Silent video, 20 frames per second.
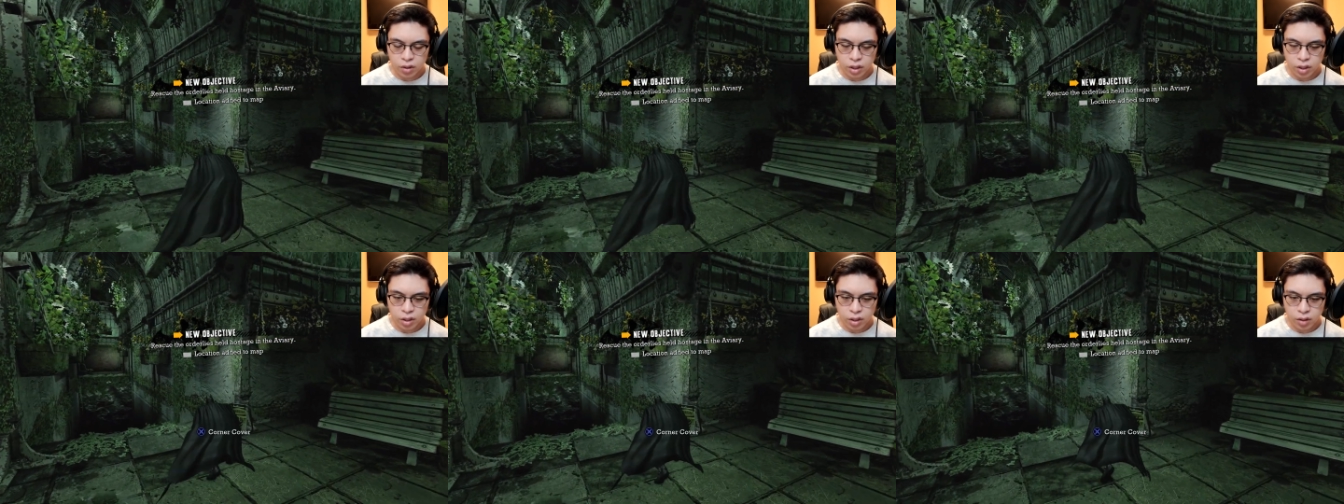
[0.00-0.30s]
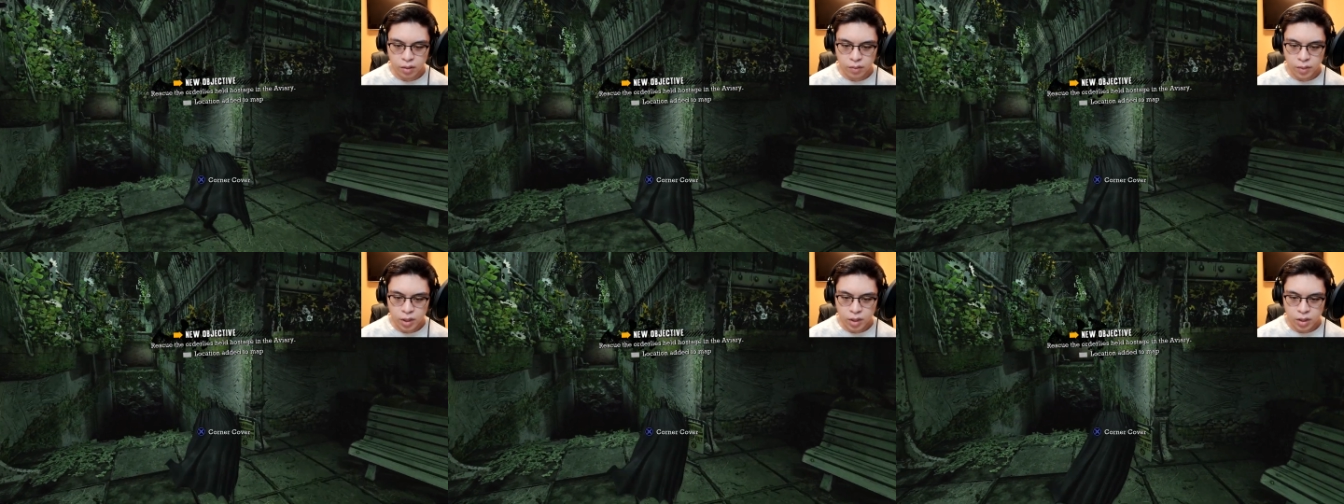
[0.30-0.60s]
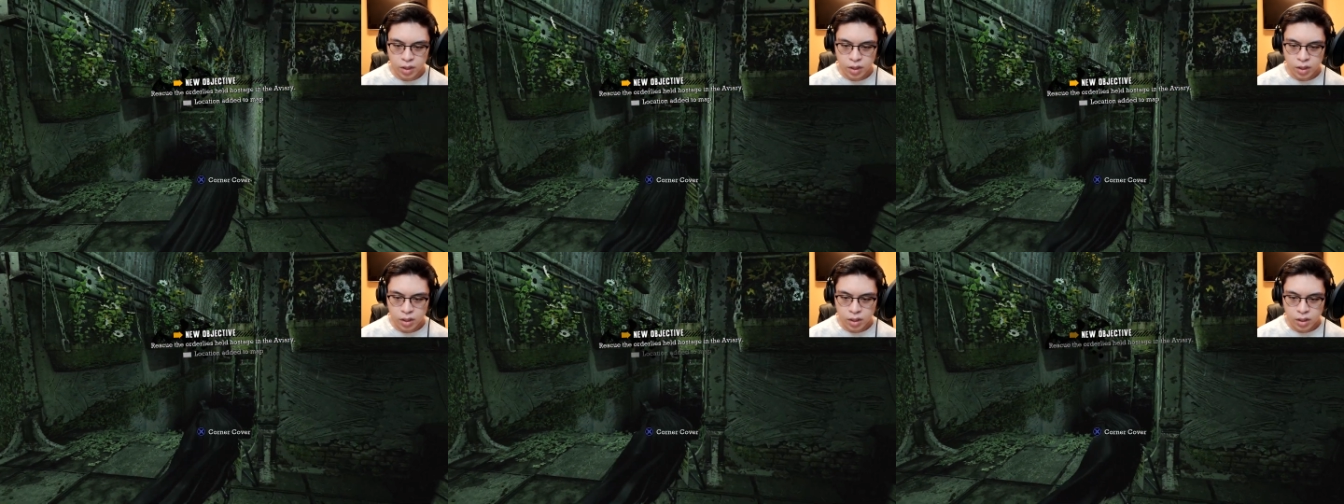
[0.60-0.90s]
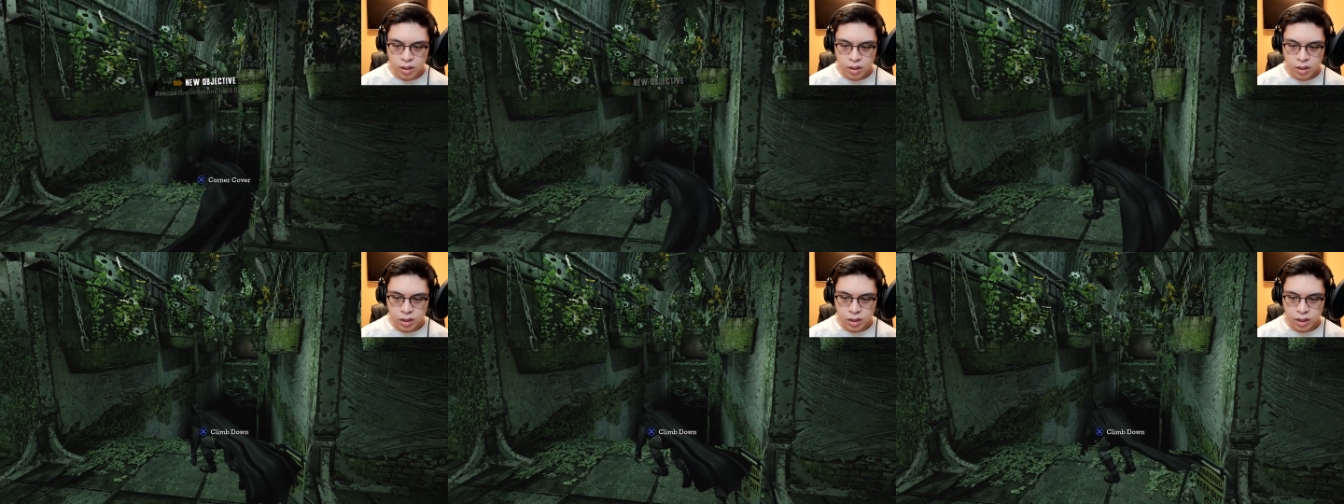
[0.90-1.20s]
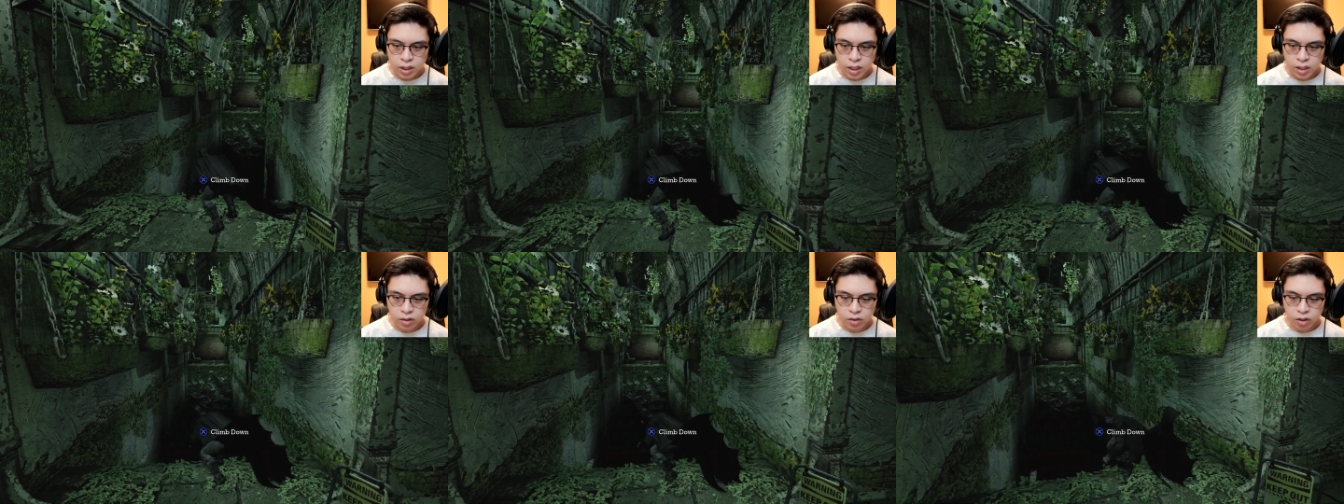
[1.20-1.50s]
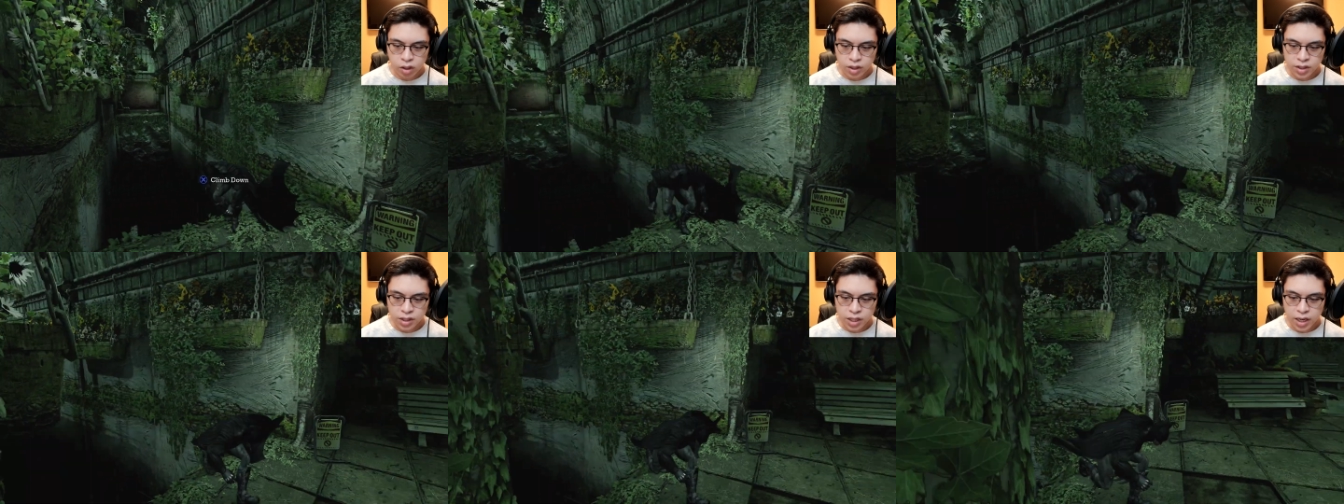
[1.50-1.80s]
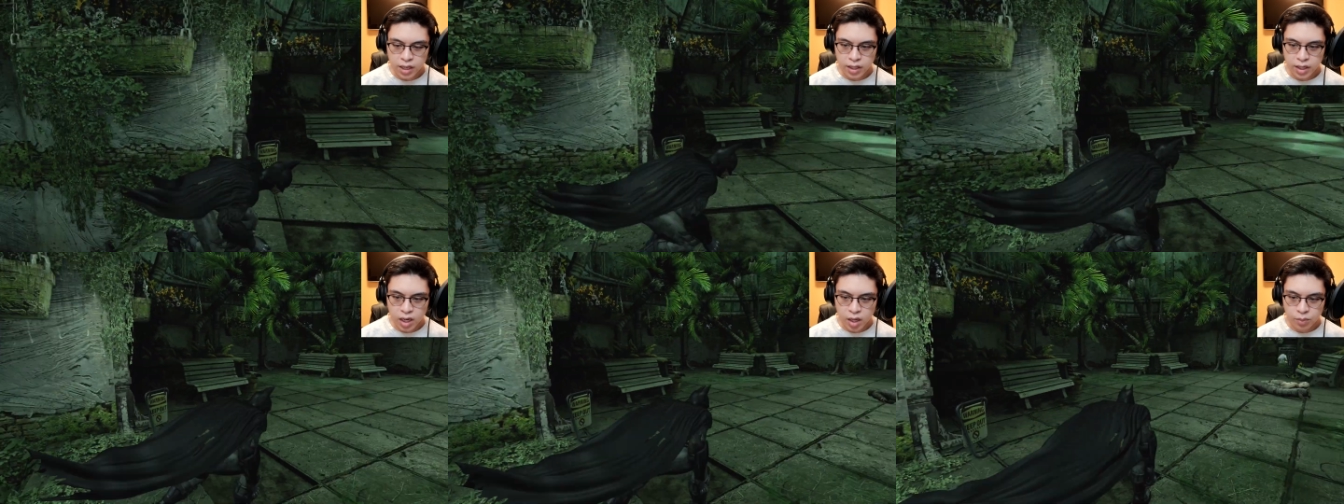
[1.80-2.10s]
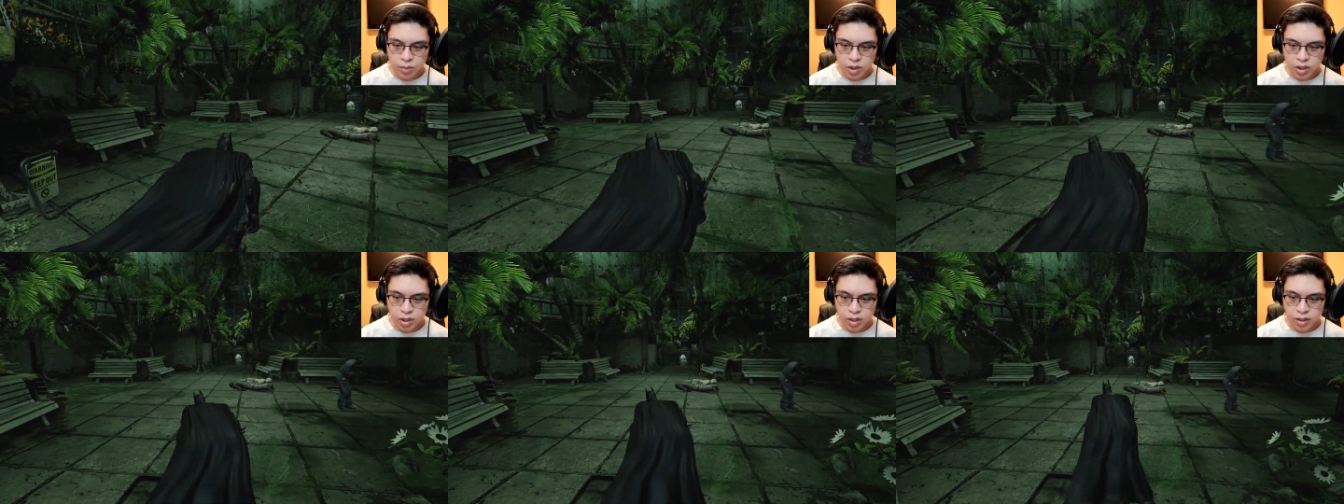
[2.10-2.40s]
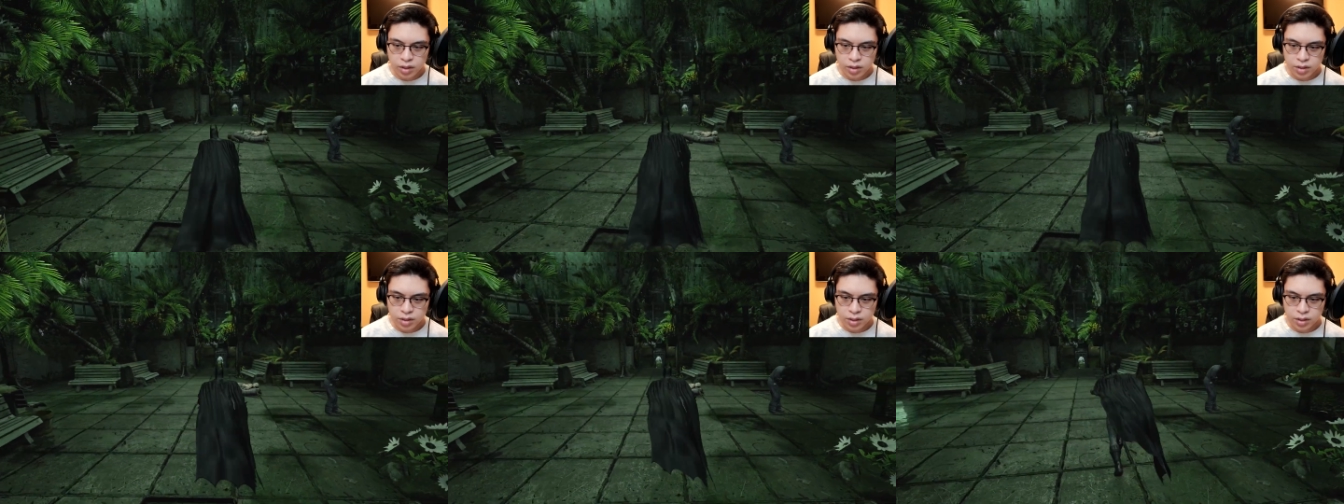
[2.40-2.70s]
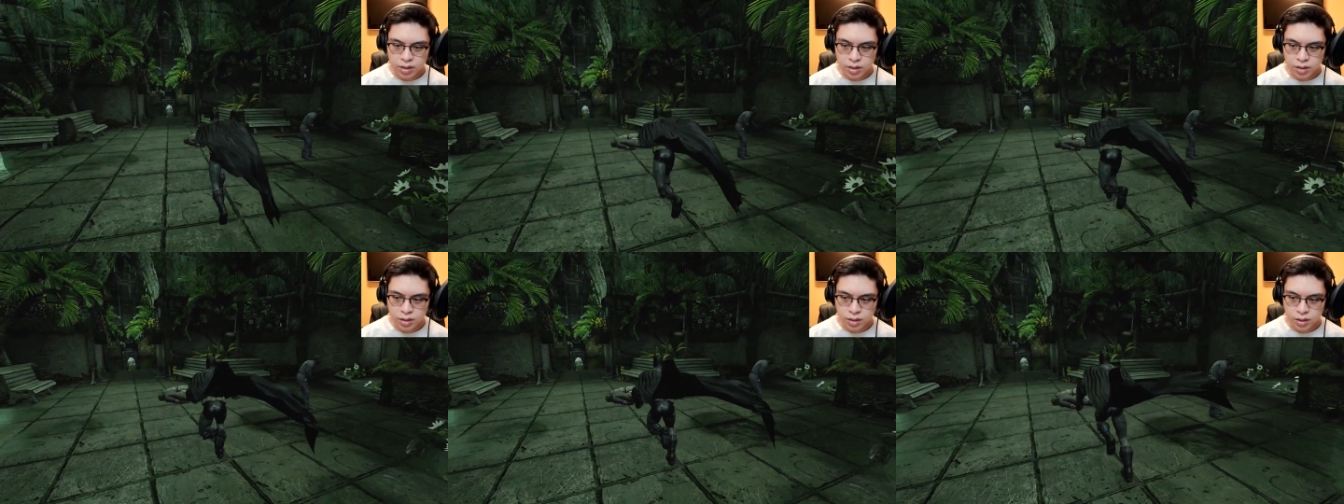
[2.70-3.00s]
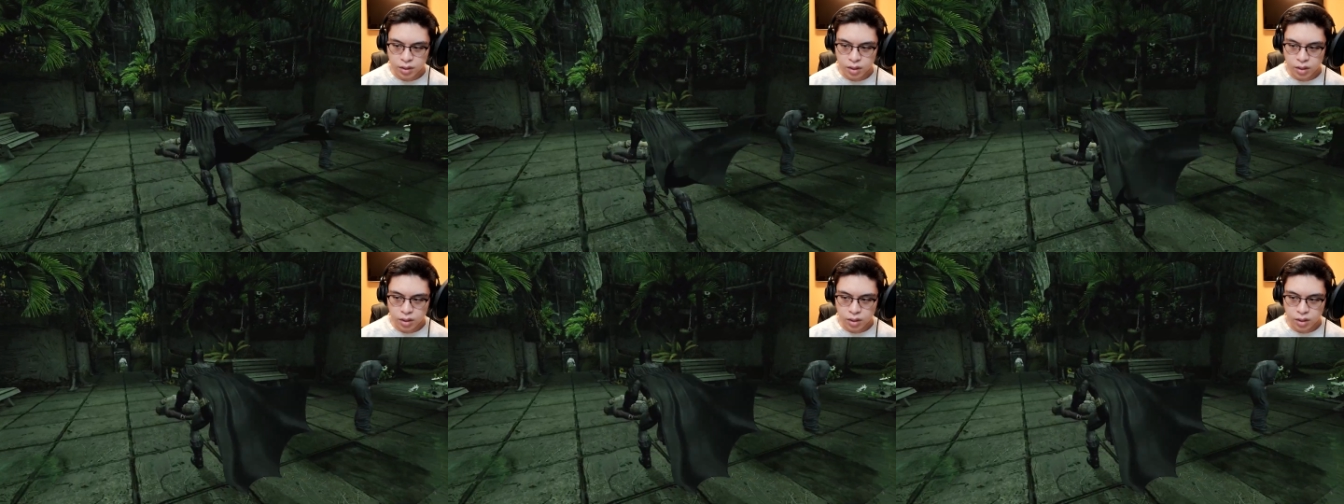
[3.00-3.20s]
Okay. Can't cross that gap yet.